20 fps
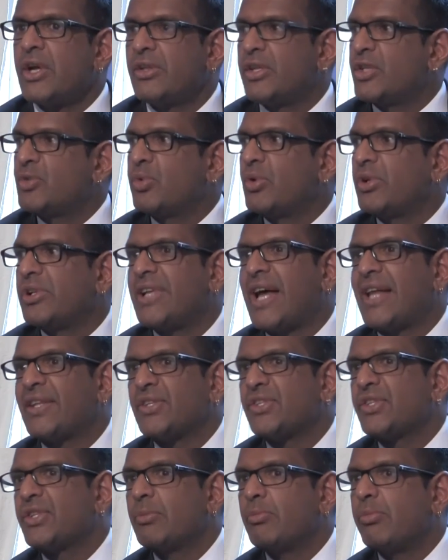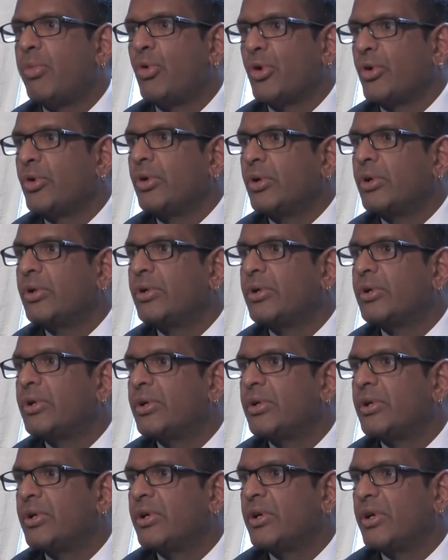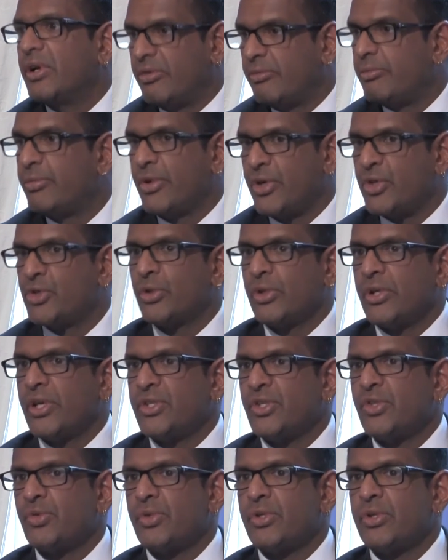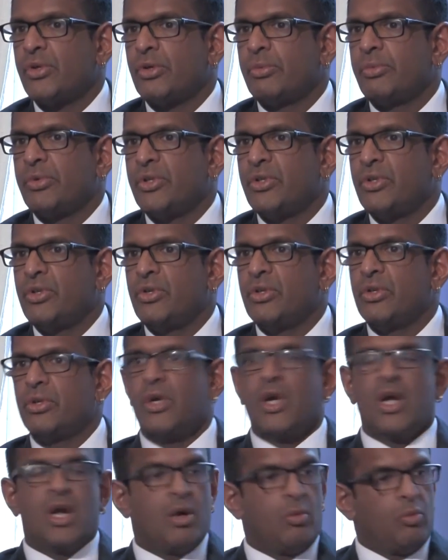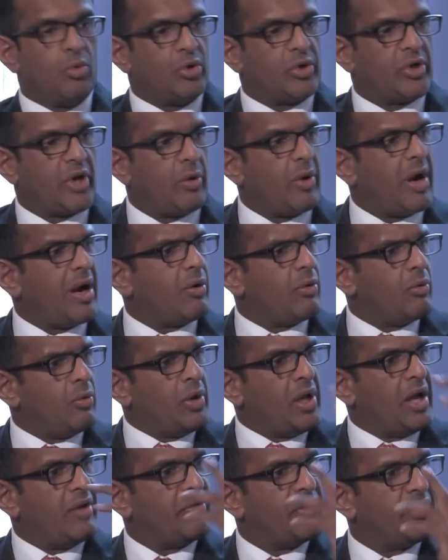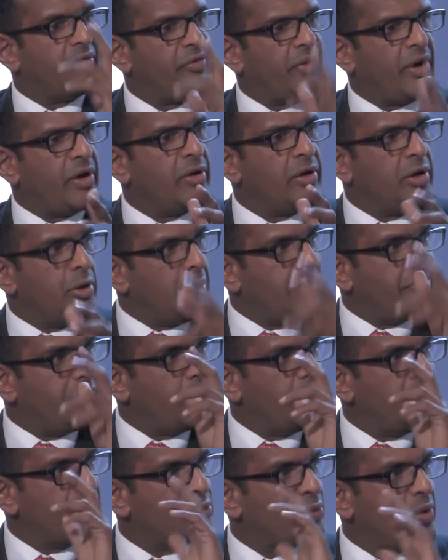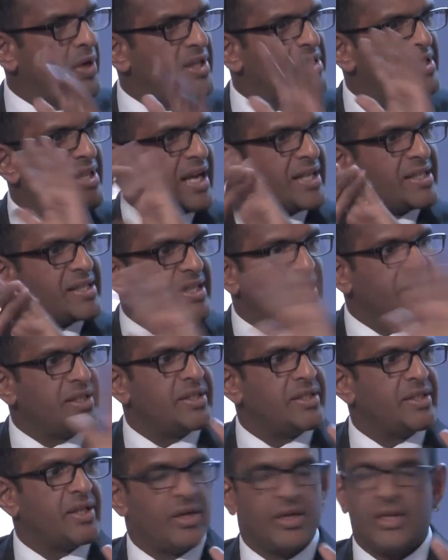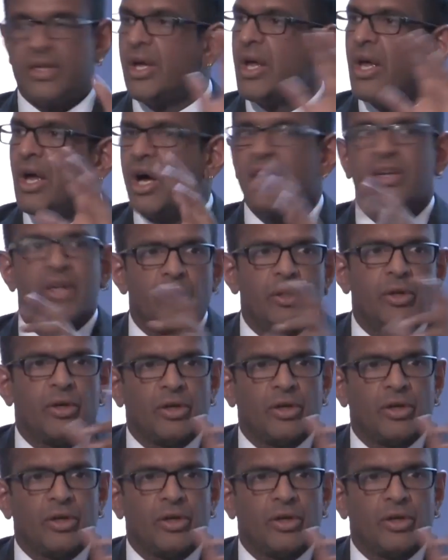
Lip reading: This will lance the boil of British relations with the European Union. We'll go out, we'll have the vote, whoever wins, wins, that's it, done. I no